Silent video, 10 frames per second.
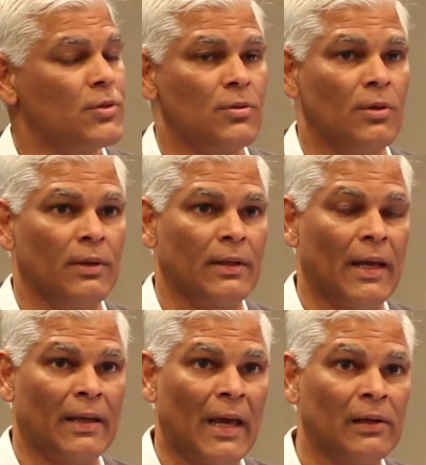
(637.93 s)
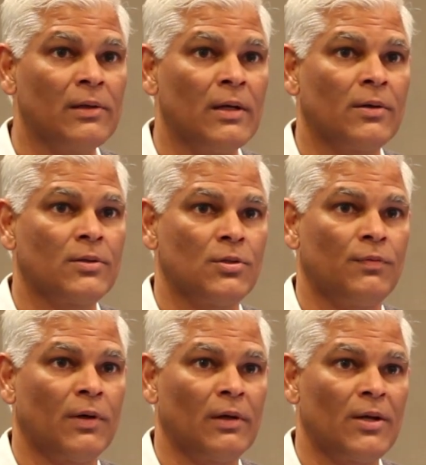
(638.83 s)
and cattle dung
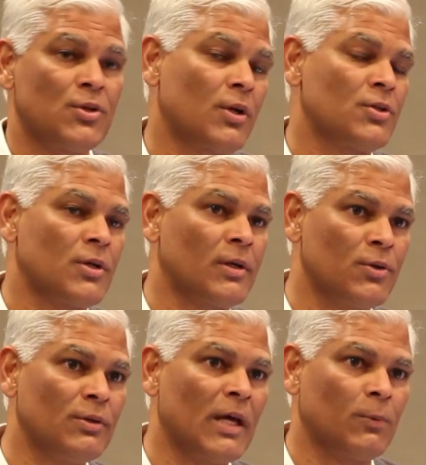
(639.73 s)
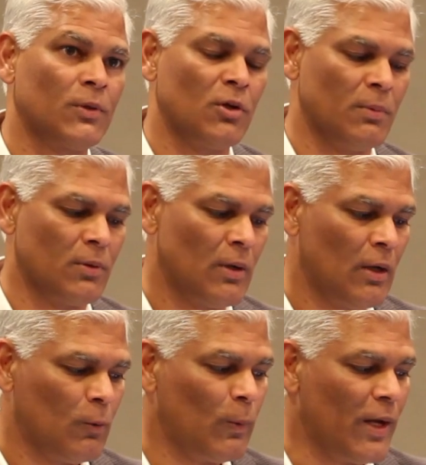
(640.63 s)
to fertilizer, you can certainly do that with human
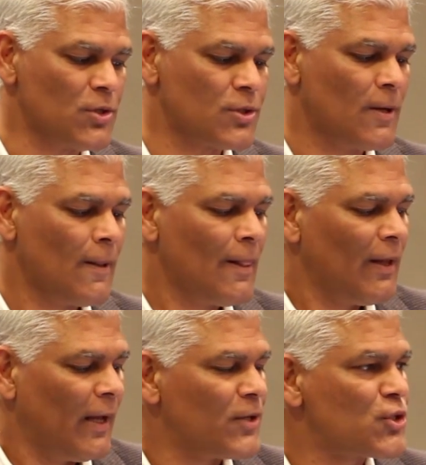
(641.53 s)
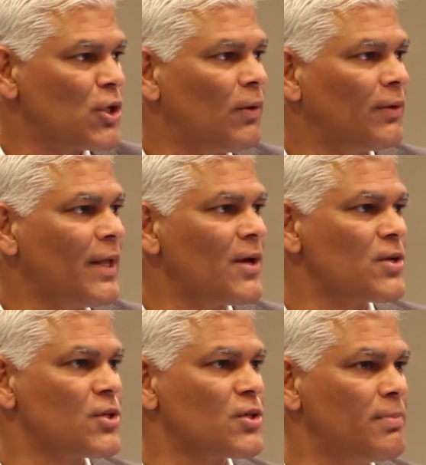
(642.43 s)
waste. And so
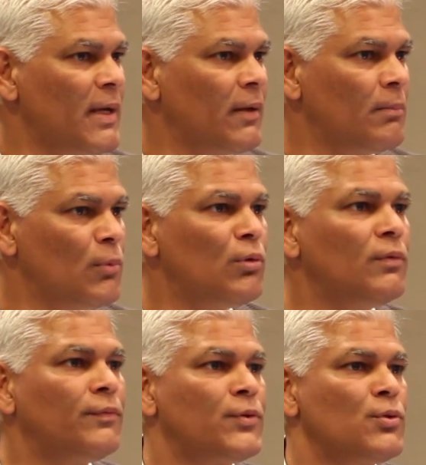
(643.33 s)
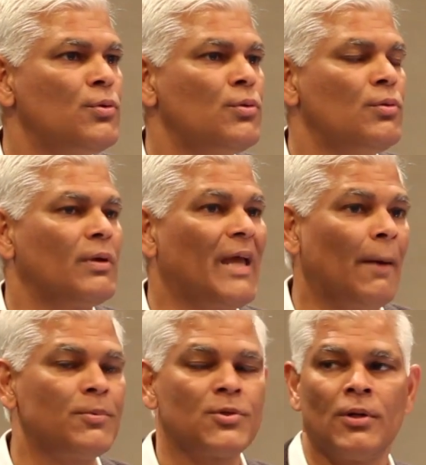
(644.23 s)
there is this big move to
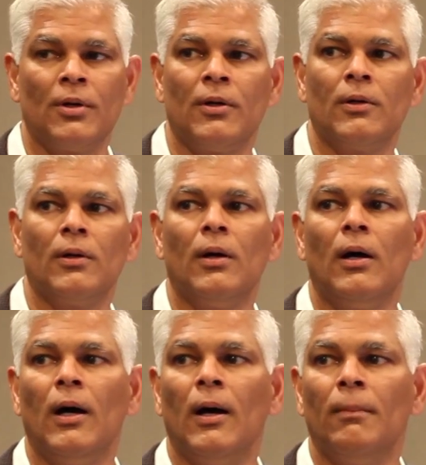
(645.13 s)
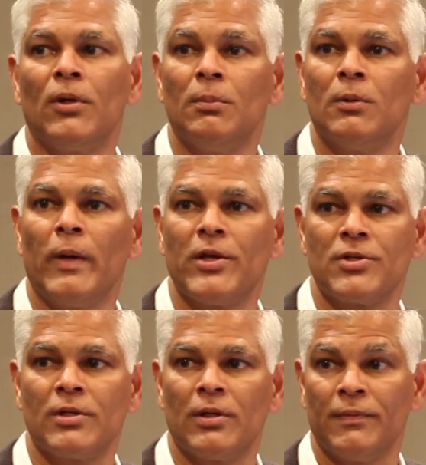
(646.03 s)
capture human
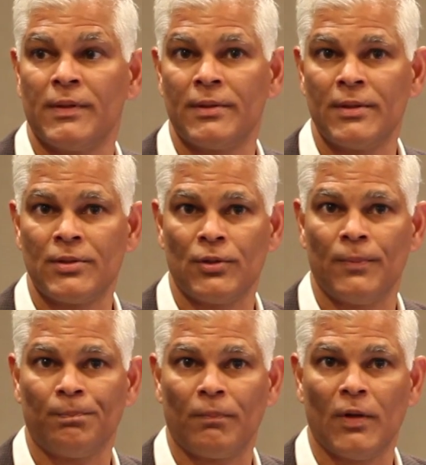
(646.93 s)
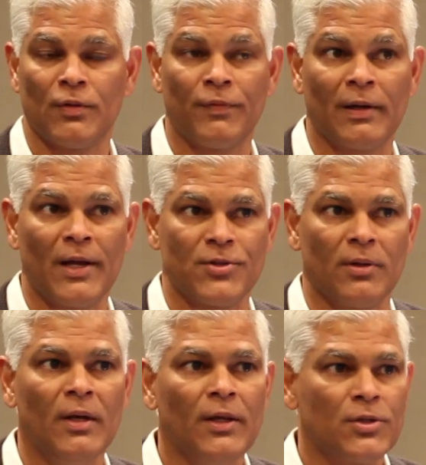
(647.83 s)
waste and convert it into
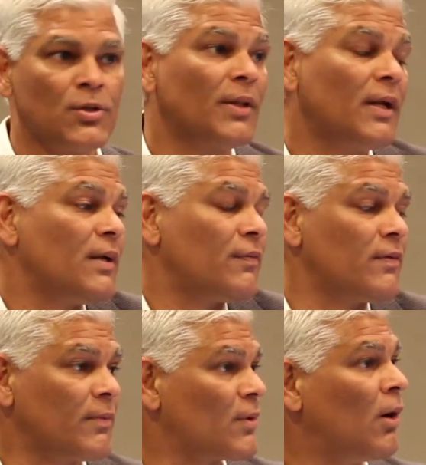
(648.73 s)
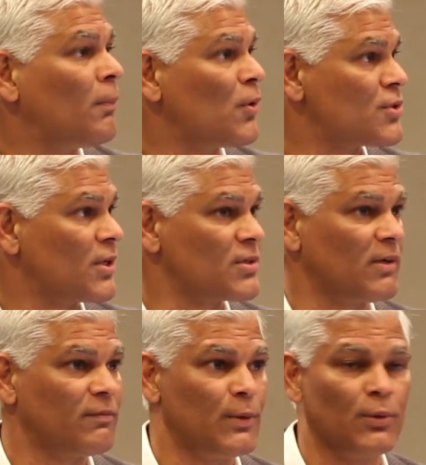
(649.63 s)
fertilizer. It's not that different from the composting
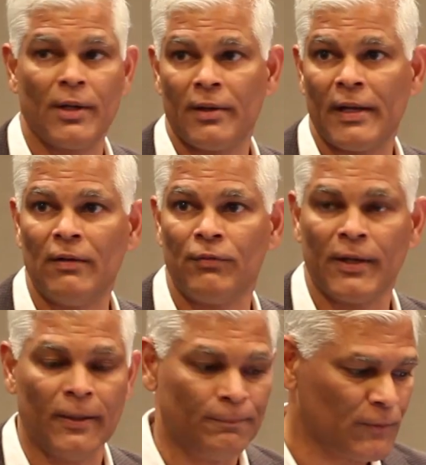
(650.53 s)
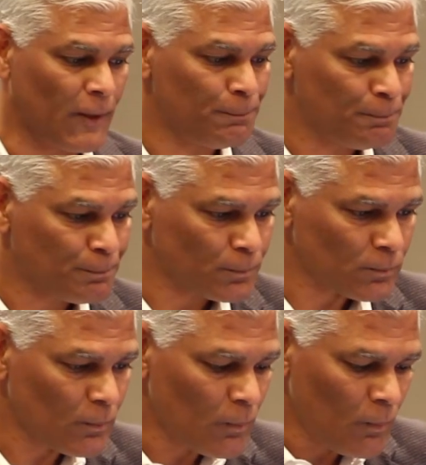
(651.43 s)
stuff we do here in California, right?
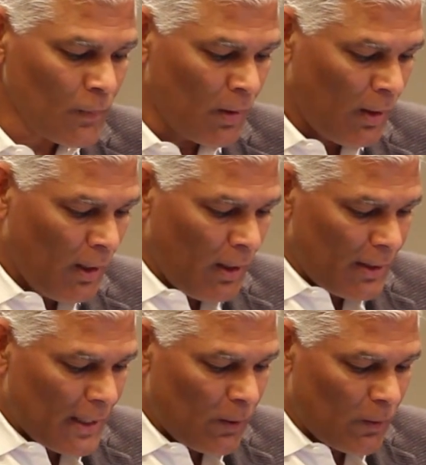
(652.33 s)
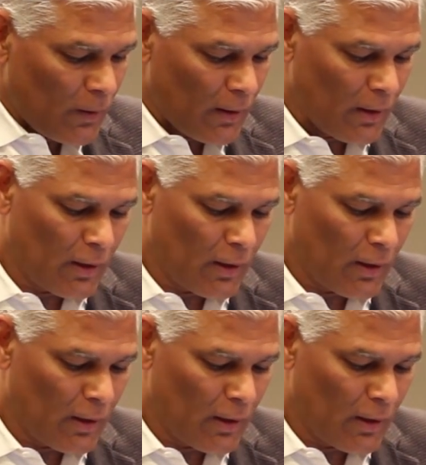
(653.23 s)
Now,